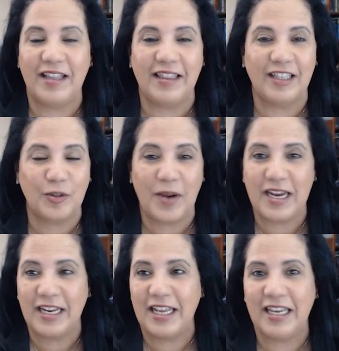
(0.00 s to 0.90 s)
and the
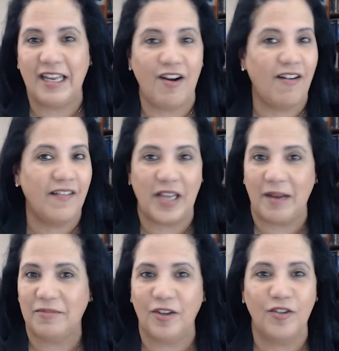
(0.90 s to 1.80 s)
training and all that.
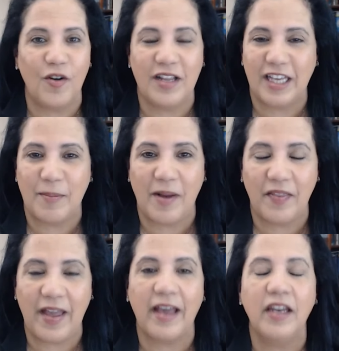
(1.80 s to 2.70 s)
I don't know anything about
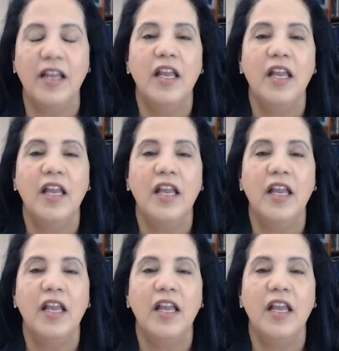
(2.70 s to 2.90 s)
that.